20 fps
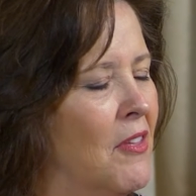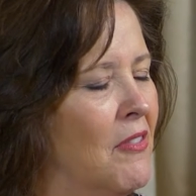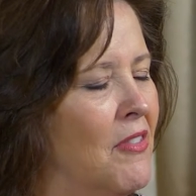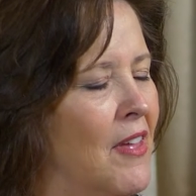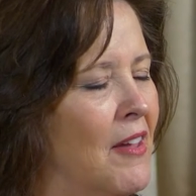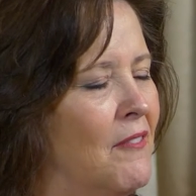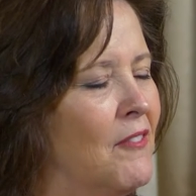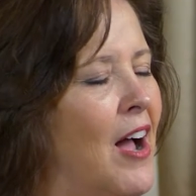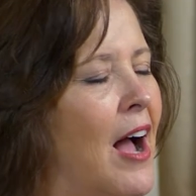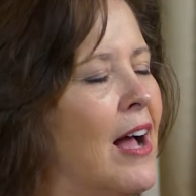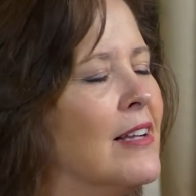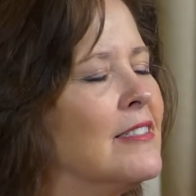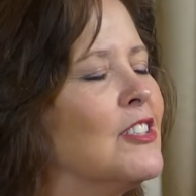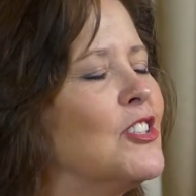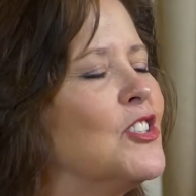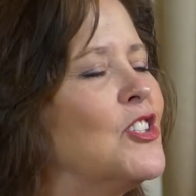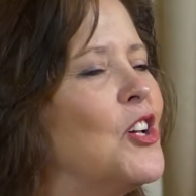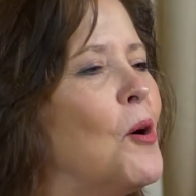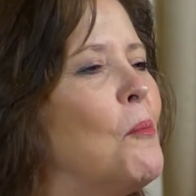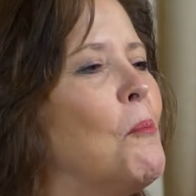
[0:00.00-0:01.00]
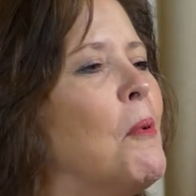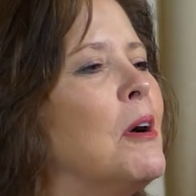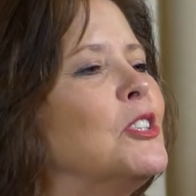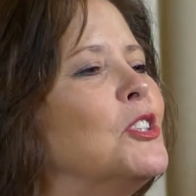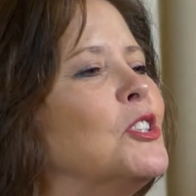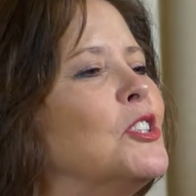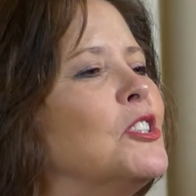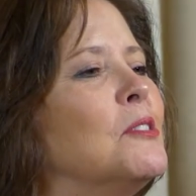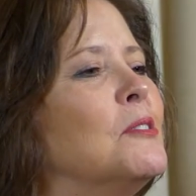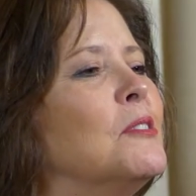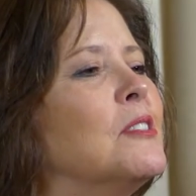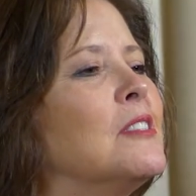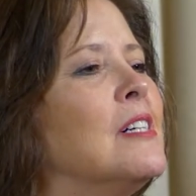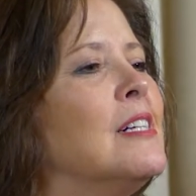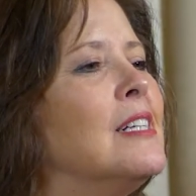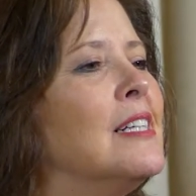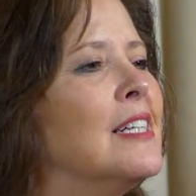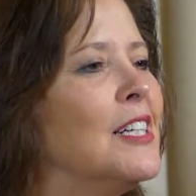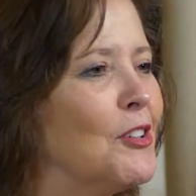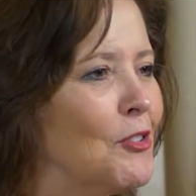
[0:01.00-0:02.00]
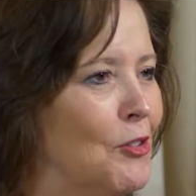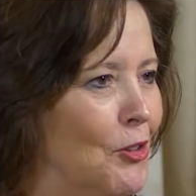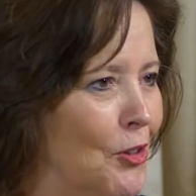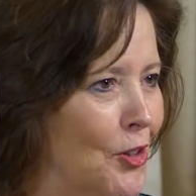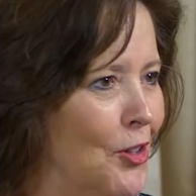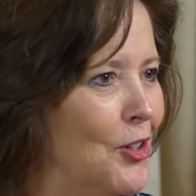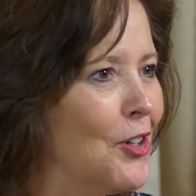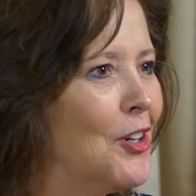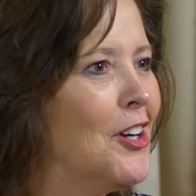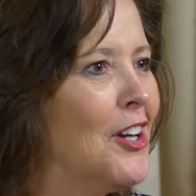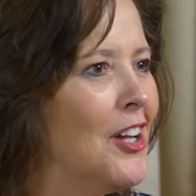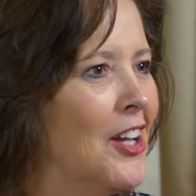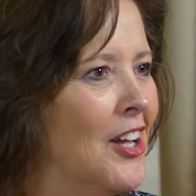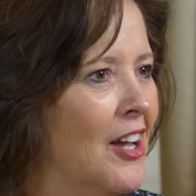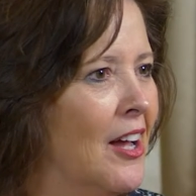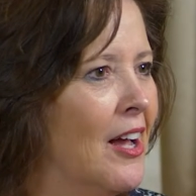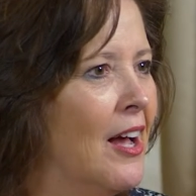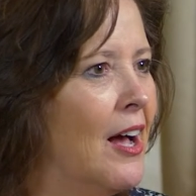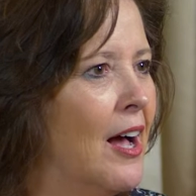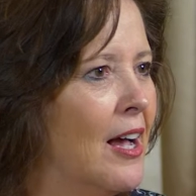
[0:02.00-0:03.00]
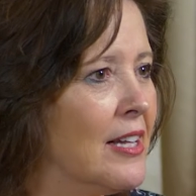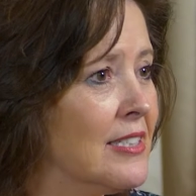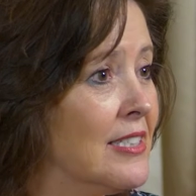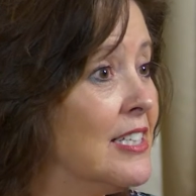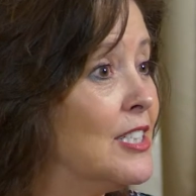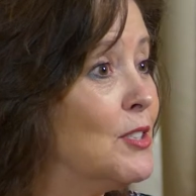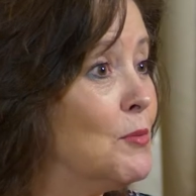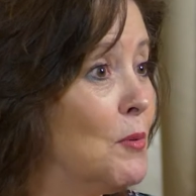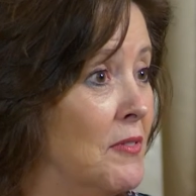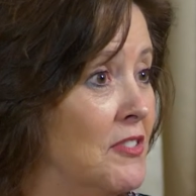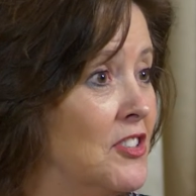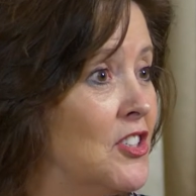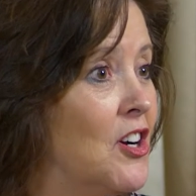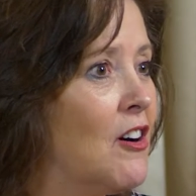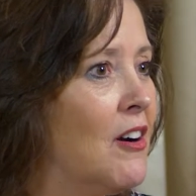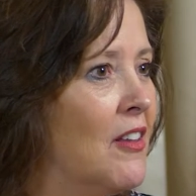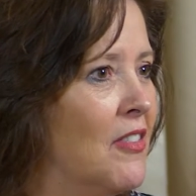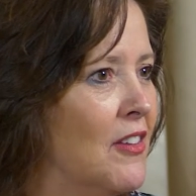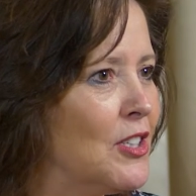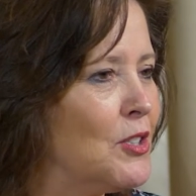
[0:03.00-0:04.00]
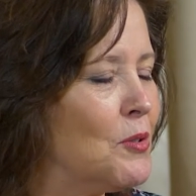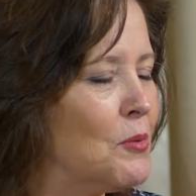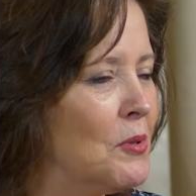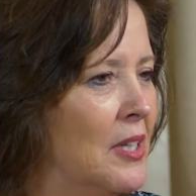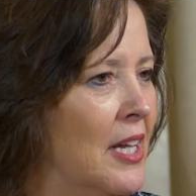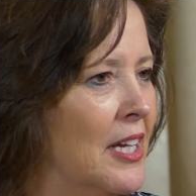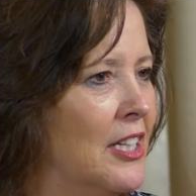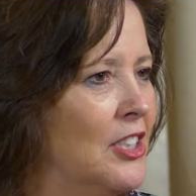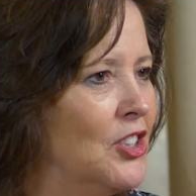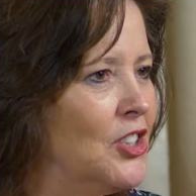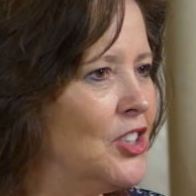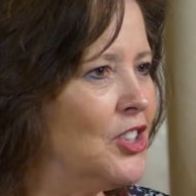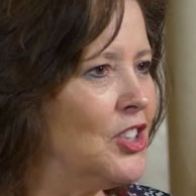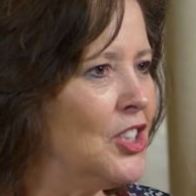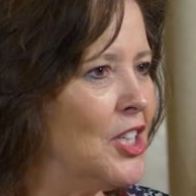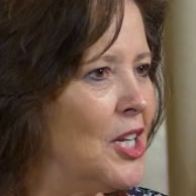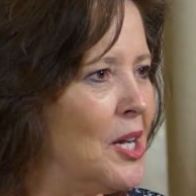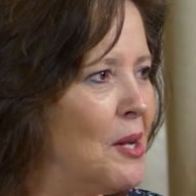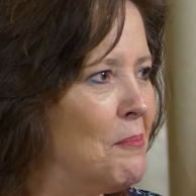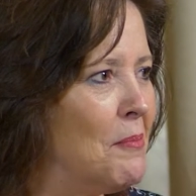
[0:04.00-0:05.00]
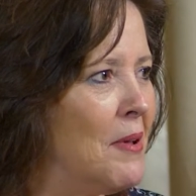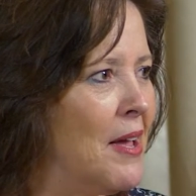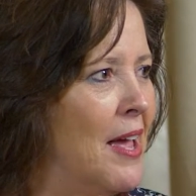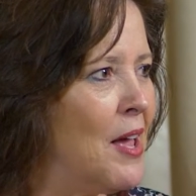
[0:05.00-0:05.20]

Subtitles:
they've gotten so much clearer since we've started this relationship.